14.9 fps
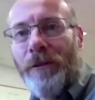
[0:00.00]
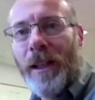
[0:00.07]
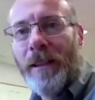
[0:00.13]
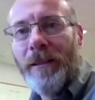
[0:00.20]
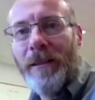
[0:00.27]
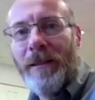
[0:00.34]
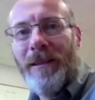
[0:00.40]

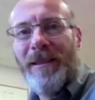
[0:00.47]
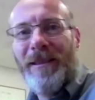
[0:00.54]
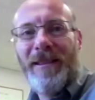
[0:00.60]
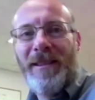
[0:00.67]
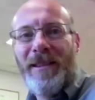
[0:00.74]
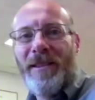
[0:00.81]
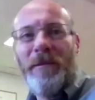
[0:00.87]
affect
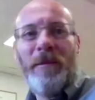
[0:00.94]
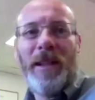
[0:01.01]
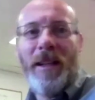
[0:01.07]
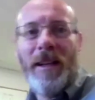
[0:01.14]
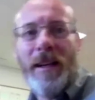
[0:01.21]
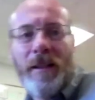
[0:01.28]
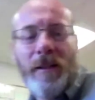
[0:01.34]
so
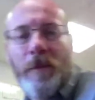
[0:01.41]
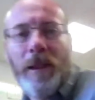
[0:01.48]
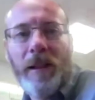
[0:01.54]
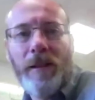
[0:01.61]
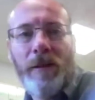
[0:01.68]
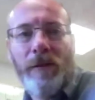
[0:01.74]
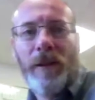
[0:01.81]
many
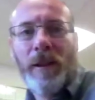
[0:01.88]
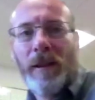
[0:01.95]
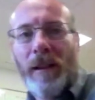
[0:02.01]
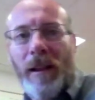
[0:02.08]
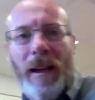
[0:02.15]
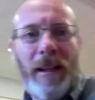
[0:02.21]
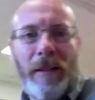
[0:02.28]
aspects of our
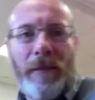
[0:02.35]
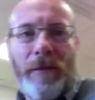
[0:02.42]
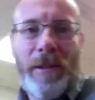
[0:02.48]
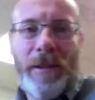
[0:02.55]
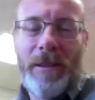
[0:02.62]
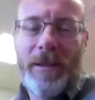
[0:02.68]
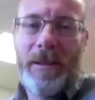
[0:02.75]

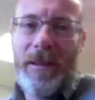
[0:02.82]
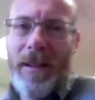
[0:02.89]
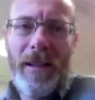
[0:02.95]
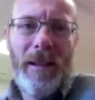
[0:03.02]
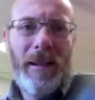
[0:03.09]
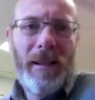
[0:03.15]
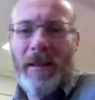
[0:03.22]
lives,
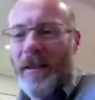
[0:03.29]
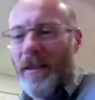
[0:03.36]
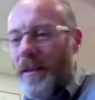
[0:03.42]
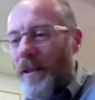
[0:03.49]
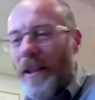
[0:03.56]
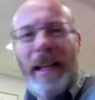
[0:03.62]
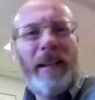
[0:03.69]
our,
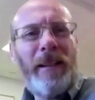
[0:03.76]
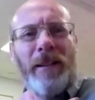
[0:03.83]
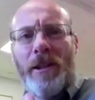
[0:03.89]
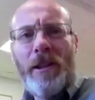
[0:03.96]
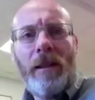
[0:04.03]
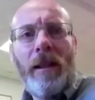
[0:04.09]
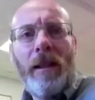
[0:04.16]
our
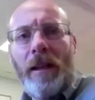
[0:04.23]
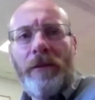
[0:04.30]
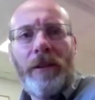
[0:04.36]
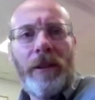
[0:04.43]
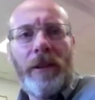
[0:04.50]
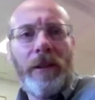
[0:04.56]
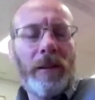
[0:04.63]
energy
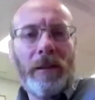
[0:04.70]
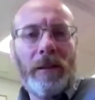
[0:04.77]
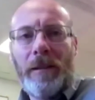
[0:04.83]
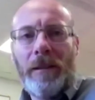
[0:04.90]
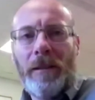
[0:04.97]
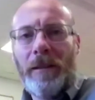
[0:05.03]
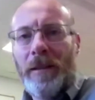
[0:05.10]
level,
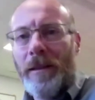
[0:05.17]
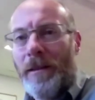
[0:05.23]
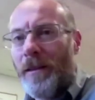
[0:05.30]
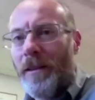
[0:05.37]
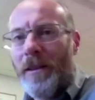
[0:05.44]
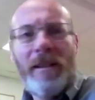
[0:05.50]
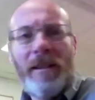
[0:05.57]
our
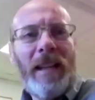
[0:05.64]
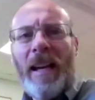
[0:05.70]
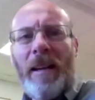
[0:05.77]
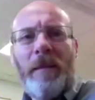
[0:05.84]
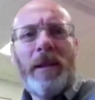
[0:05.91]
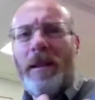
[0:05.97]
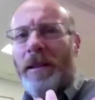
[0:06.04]

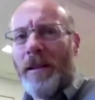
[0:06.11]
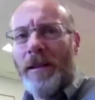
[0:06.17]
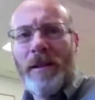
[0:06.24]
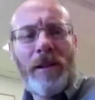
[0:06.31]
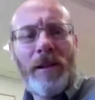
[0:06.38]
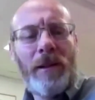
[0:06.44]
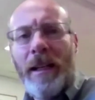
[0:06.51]
stamina,
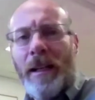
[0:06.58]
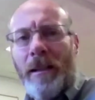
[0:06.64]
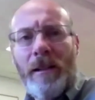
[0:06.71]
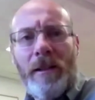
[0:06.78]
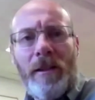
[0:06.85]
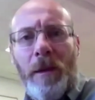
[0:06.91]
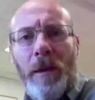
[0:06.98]

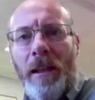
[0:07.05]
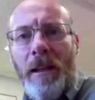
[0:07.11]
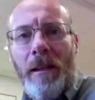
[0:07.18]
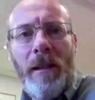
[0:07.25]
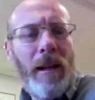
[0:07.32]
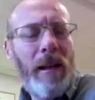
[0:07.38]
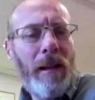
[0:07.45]
strength,
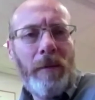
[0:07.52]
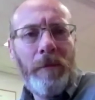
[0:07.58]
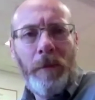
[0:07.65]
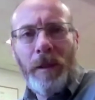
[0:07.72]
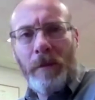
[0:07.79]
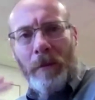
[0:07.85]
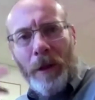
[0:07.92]
speed,
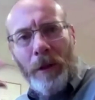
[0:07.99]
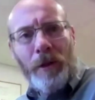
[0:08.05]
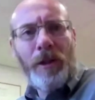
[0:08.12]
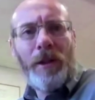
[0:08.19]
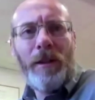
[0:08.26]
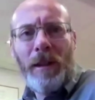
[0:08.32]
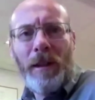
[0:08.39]
but
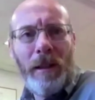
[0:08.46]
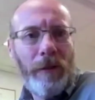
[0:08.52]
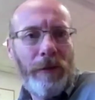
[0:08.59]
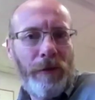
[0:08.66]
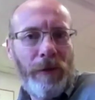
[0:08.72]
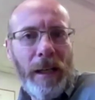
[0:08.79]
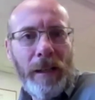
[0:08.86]
emotionally it
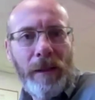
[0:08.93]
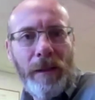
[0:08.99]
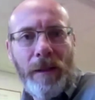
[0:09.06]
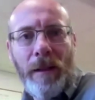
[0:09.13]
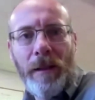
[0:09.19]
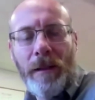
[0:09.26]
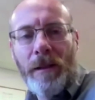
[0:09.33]

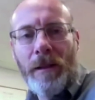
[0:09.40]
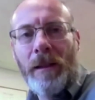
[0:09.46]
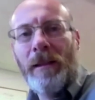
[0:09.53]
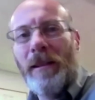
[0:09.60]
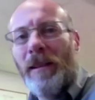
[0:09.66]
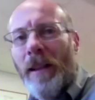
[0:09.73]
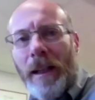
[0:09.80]
affects us,
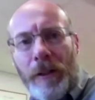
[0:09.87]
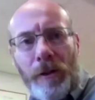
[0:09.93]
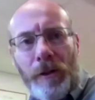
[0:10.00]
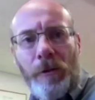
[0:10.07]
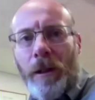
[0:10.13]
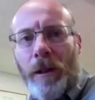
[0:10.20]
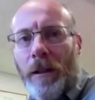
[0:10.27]

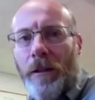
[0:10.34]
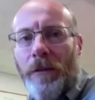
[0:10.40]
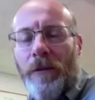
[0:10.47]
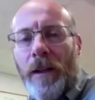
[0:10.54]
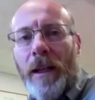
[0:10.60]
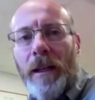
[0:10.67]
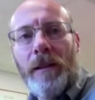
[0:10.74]
intellectually it
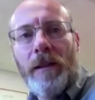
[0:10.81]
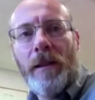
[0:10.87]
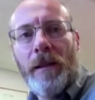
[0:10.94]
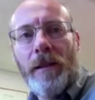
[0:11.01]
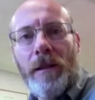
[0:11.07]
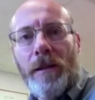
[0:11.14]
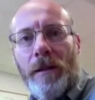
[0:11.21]
affects
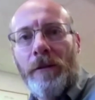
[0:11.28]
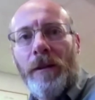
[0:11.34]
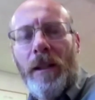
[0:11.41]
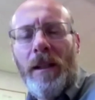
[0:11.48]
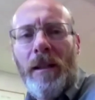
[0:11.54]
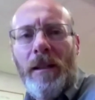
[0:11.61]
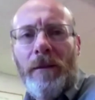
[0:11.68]
us. So
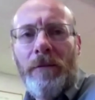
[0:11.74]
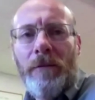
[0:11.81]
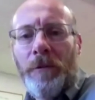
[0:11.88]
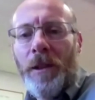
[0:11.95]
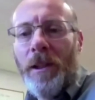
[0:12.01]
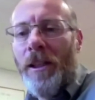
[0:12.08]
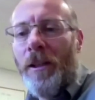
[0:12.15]

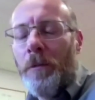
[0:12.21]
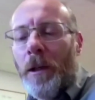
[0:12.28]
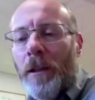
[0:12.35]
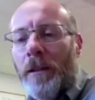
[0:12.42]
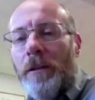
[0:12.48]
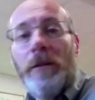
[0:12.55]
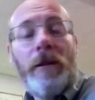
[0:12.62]
when we keep
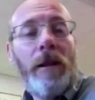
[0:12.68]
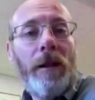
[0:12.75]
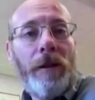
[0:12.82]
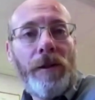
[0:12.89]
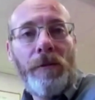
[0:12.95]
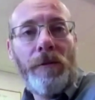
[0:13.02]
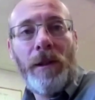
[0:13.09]
our
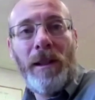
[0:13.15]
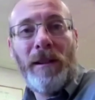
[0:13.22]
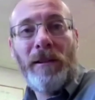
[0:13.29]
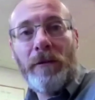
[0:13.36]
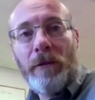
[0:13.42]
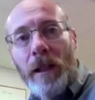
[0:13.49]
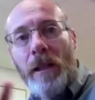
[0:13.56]
glucose
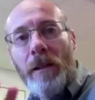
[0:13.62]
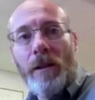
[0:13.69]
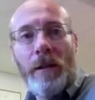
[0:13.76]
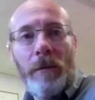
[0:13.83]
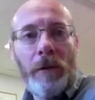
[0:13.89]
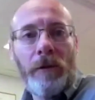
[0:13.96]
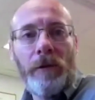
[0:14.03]
within a
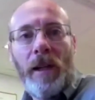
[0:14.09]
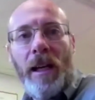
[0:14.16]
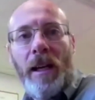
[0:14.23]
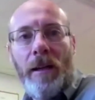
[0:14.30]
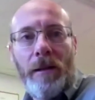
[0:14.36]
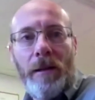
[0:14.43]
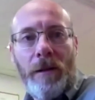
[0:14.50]
reasonable
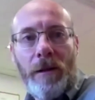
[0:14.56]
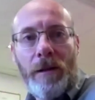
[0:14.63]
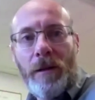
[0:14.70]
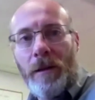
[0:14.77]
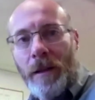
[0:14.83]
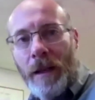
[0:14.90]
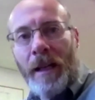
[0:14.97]

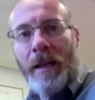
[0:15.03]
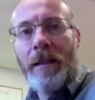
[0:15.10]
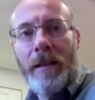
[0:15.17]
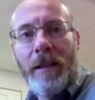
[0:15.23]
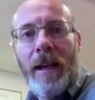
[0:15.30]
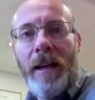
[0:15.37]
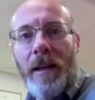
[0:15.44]
range day to
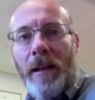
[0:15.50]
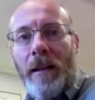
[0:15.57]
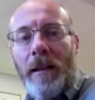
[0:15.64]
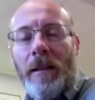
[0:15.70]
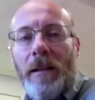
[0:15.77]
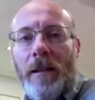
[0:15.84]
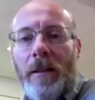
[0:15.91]

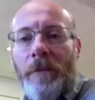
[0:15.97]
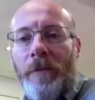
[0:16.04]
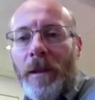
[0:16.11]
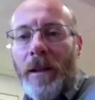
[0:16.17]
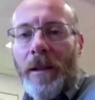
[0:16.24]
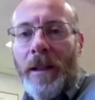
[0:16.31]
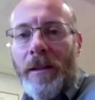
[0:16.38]
day,
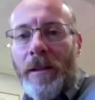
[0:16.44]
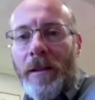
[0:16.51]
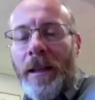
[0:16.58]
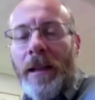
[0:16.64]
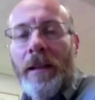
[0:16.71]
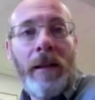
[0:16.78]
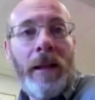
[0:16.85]
that's,
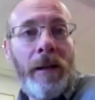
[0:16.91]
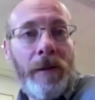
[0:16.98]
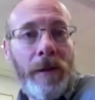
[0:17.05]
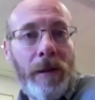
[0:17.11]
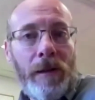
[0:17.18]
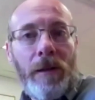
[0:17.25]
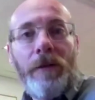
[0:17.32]
that
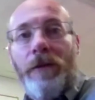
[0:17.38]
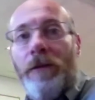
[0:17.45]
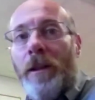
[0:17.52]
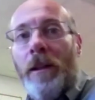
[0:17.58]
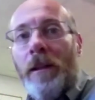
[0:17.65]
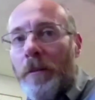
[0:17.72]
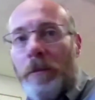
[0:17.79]
allows us to
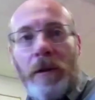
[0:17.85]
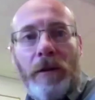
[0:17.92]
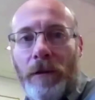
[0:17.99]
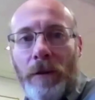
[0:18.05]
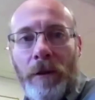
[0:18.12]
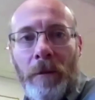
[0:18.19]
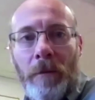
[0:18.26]
feel and
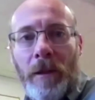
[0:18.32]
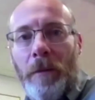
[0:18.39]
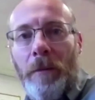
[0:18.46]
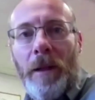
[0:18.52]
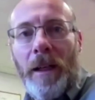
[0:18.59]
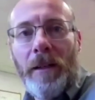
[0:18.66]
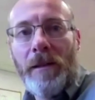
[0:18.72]
perform our
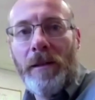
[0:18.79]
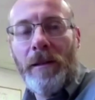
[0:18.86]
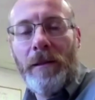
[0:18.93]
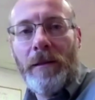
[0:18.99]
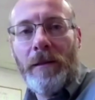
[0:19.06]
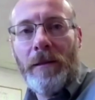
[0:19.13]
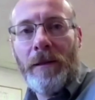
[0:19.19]
best.
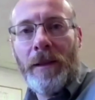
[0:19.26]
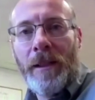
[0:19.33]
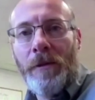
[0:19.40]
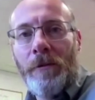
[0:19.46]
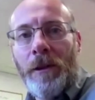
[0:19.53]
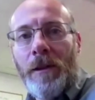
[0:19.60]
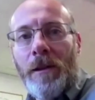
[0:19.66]
And
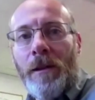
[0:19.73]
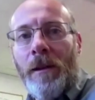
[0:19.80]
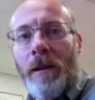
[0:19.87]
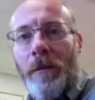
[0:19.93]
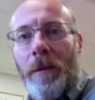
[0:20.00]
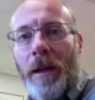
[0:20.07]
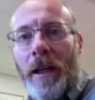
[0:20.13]
that's what it's
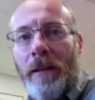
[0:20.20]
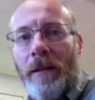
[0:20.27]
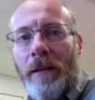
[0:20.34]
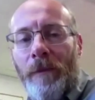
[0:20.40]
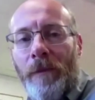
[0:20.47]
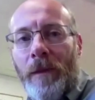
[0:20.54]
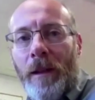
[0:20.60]
all about.
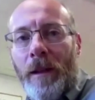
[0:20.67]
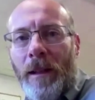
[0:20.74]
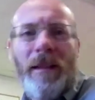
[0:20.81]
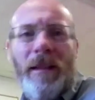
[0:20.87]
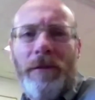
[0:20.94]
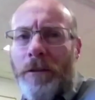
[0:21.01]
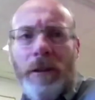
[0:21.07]

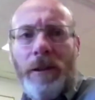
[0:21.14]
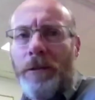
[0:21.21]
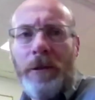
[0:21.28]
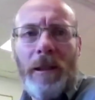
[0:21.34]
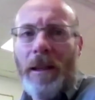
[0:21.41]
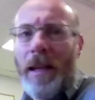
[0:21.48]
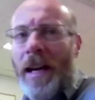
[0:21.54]
And if we're
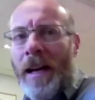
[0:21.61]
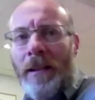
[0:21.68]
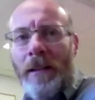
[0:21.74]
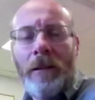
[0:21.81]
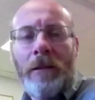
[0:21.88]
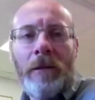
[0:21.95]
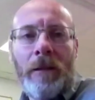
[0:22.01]
doing that,
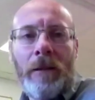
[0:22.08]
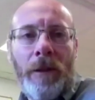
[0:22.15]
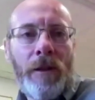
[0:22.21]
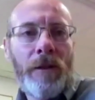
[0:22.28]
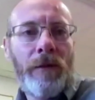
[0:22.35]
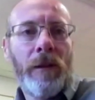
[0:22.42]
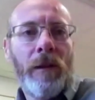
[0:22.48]
you know, our
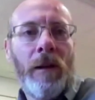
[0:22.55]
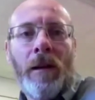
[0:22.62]
risk for